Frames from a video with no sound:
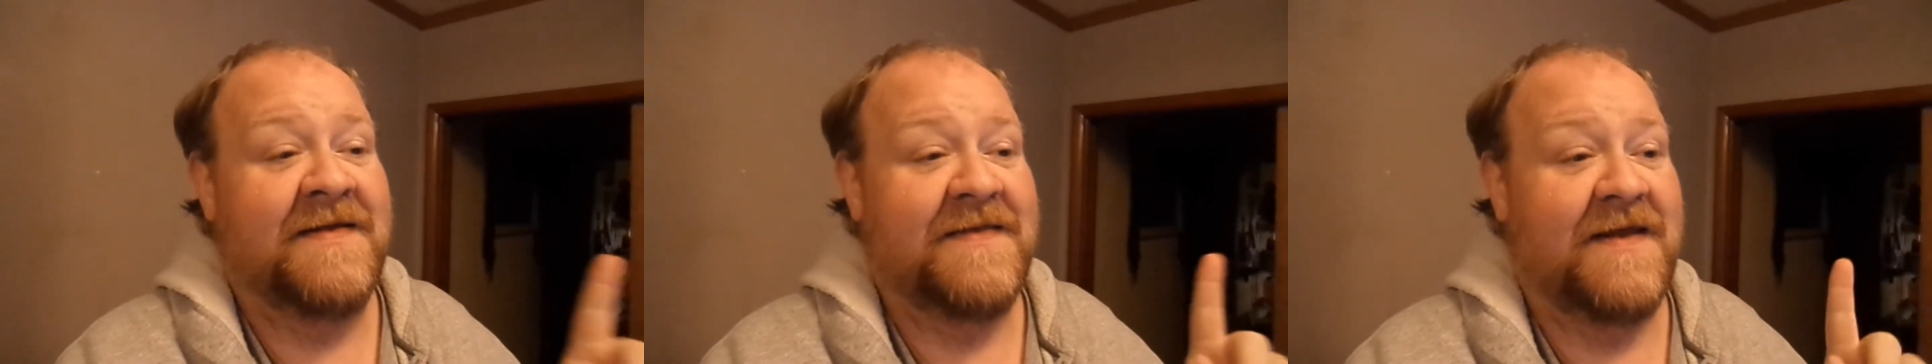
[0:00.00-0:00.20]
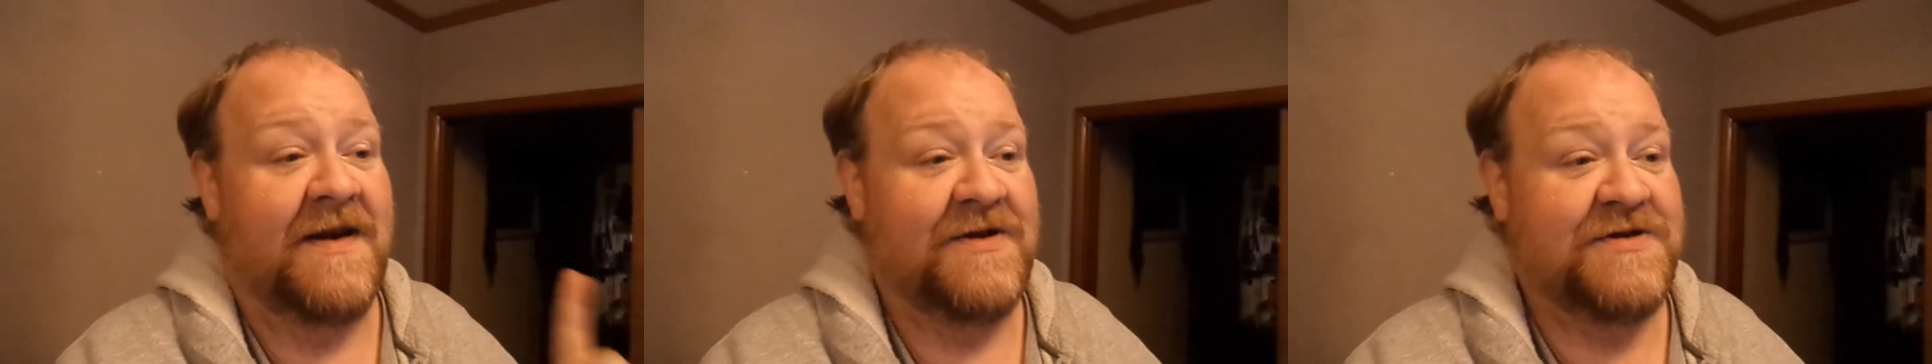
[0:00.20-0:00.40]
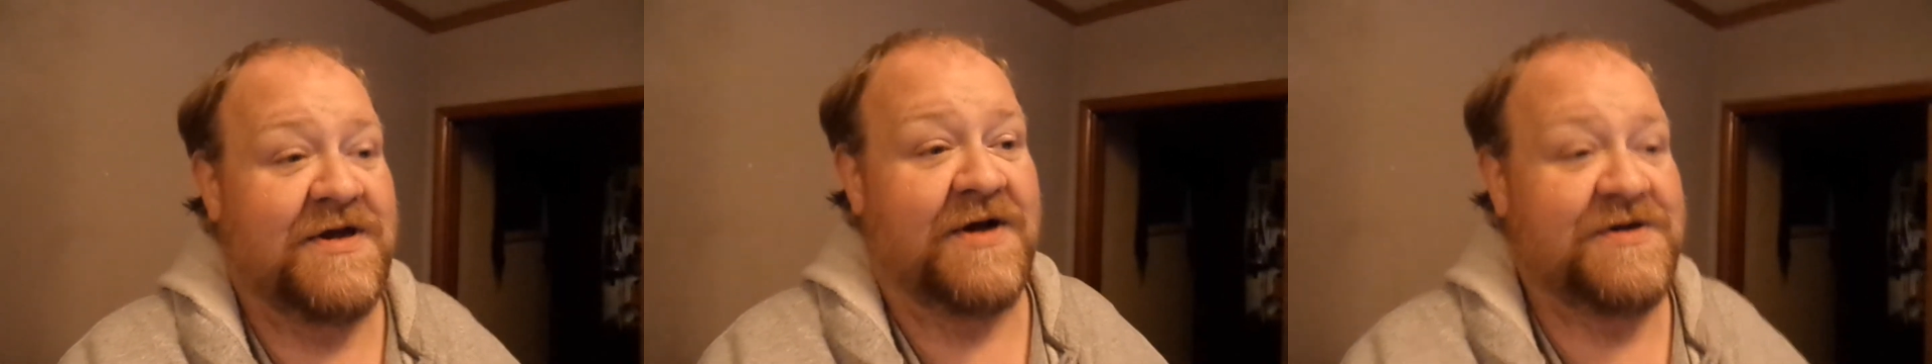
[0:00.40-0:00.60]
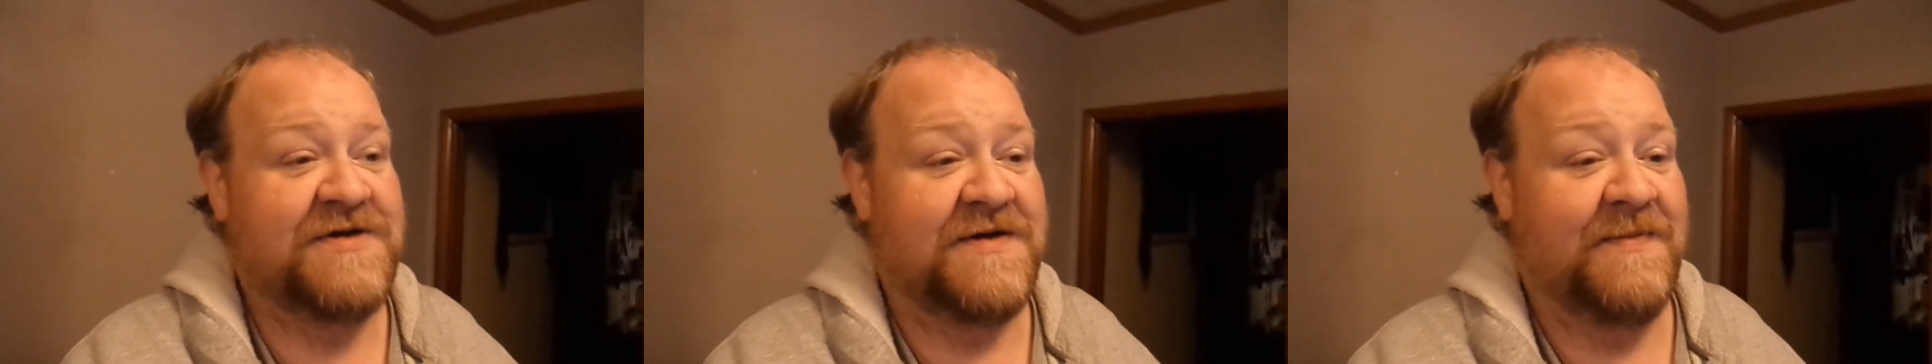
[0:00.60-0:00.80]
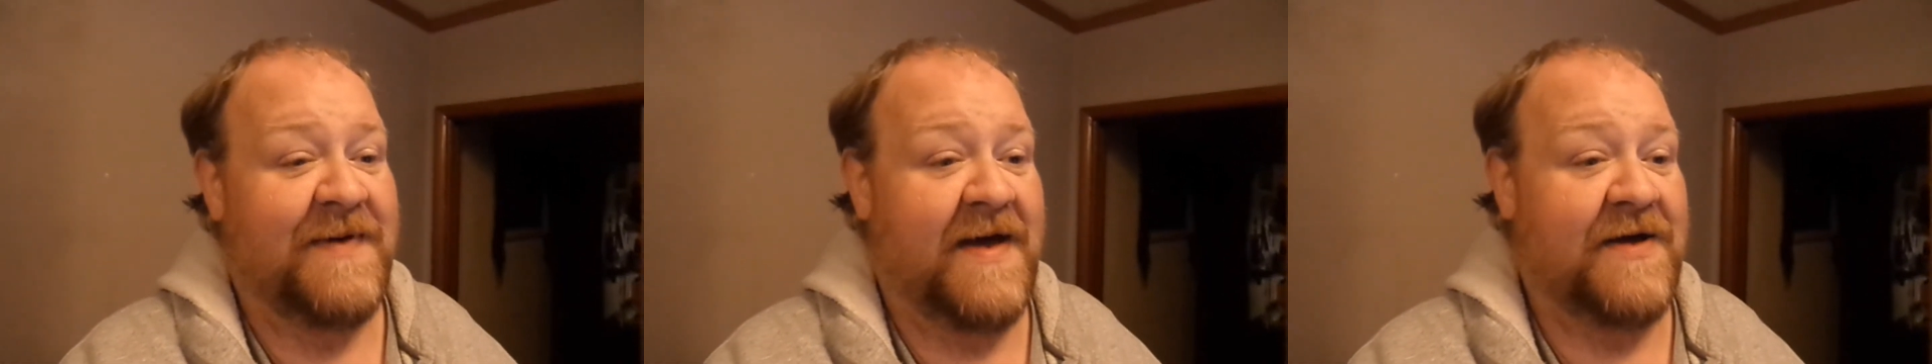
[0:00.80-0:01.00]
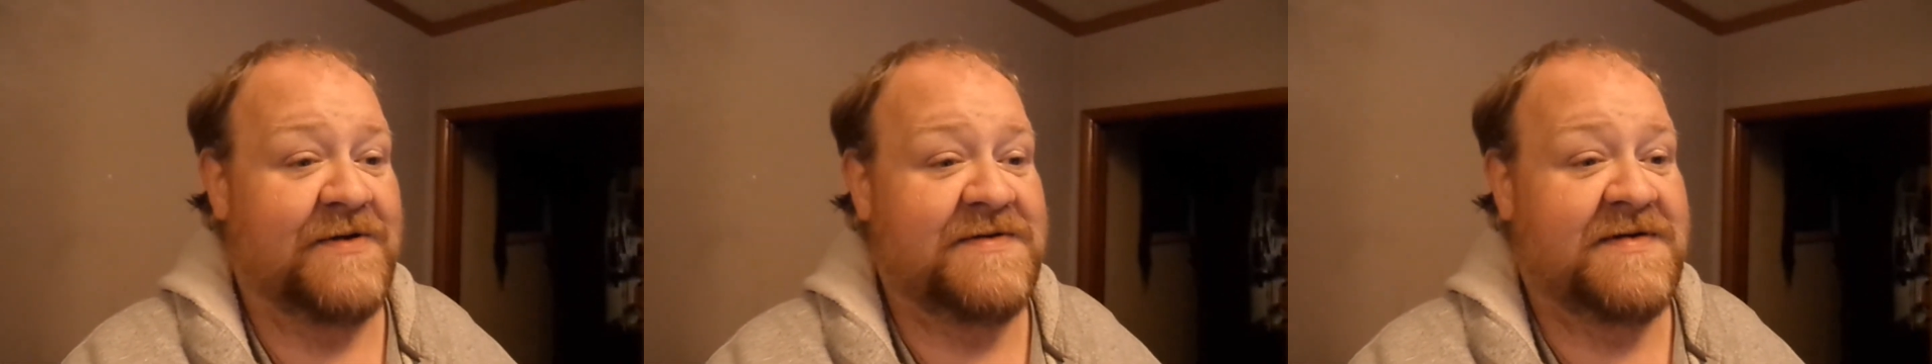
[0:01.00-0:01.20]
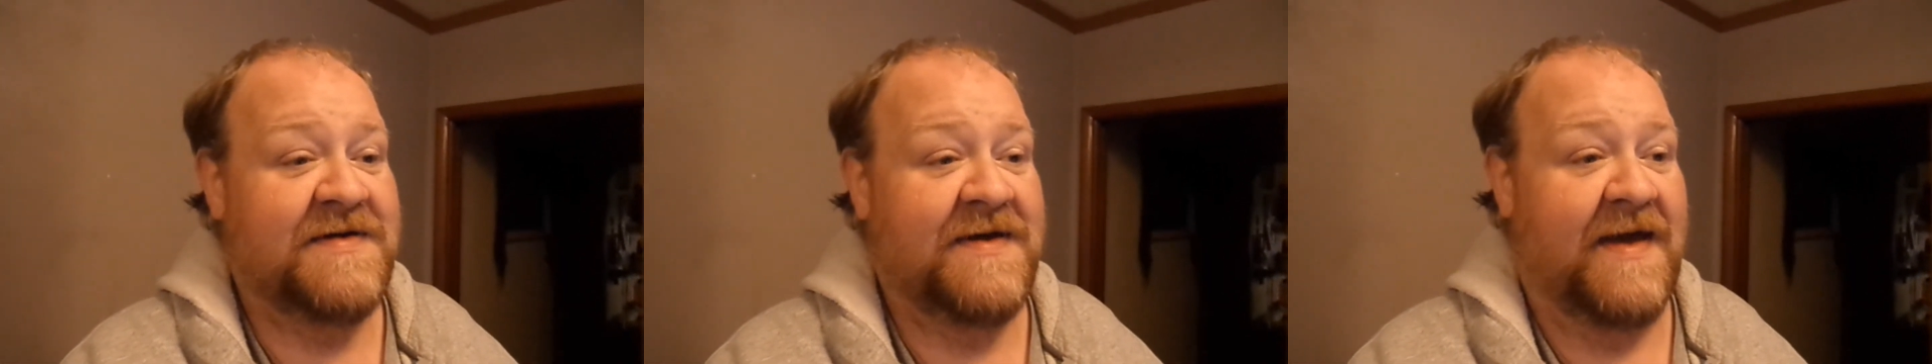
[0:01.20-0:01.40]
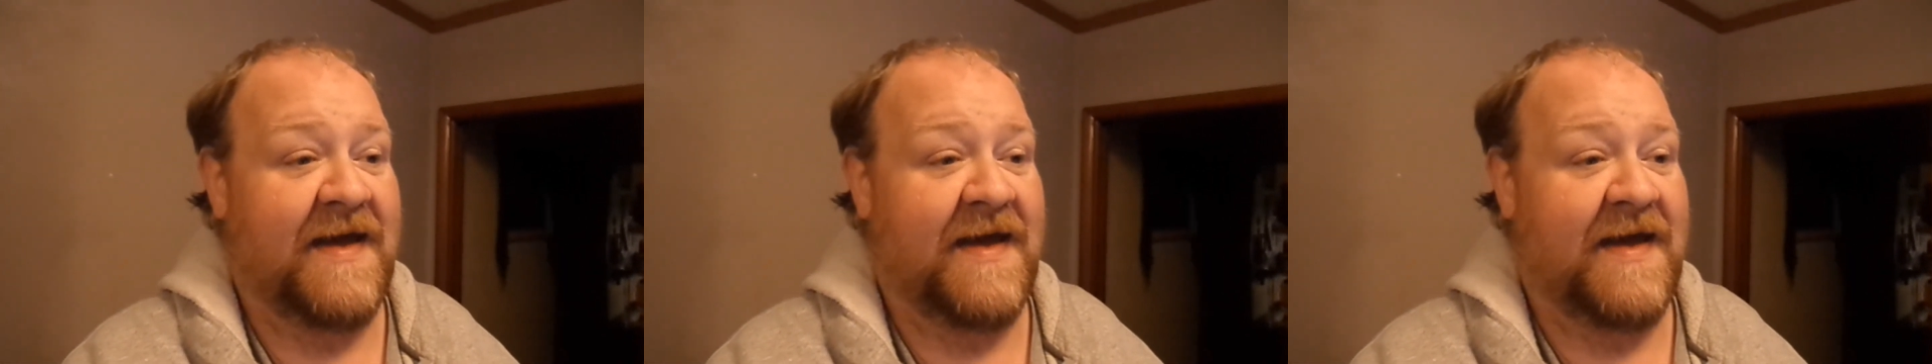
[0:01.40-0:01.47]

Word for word: that I'll talk to you about,